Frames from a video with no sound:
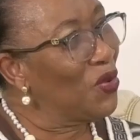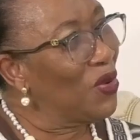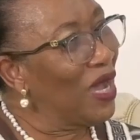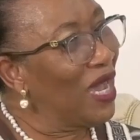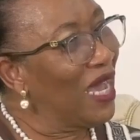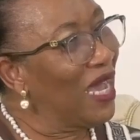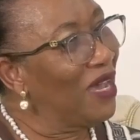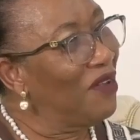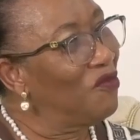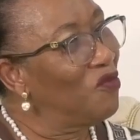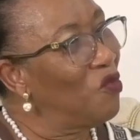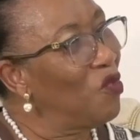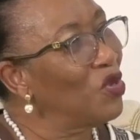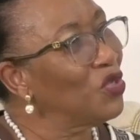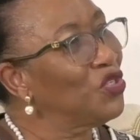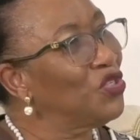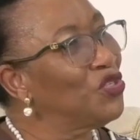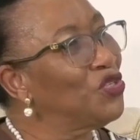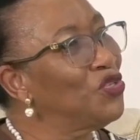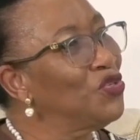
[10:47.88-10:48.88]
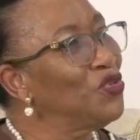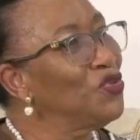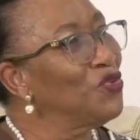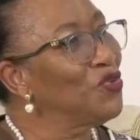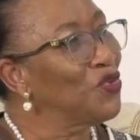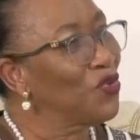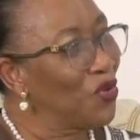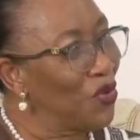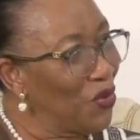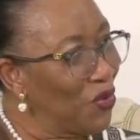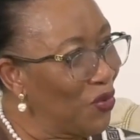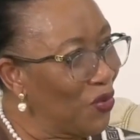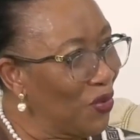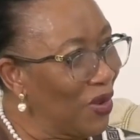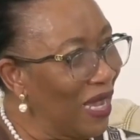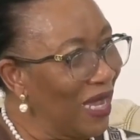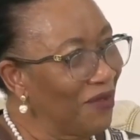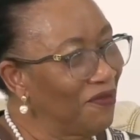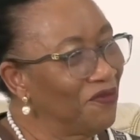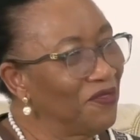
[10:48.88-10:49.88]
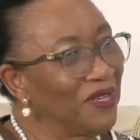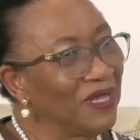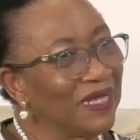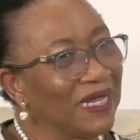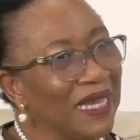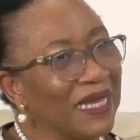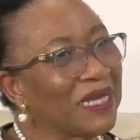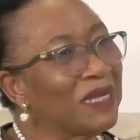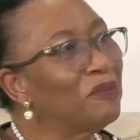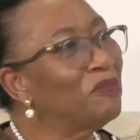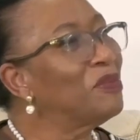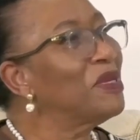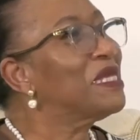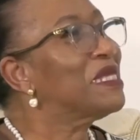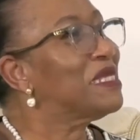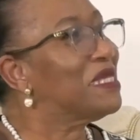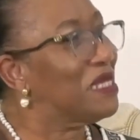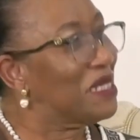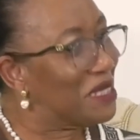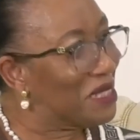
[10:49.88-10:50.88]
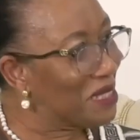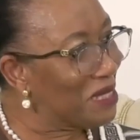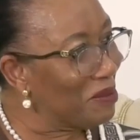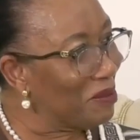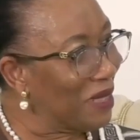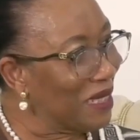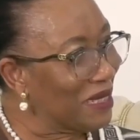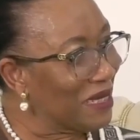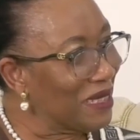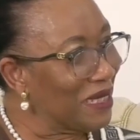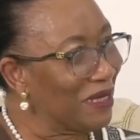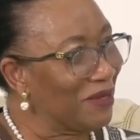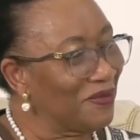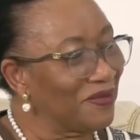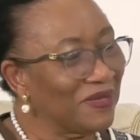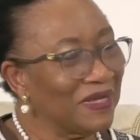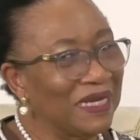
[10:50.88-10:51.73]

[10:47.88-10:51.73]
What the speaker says: I have watched you grow. I feel like a big sister myself.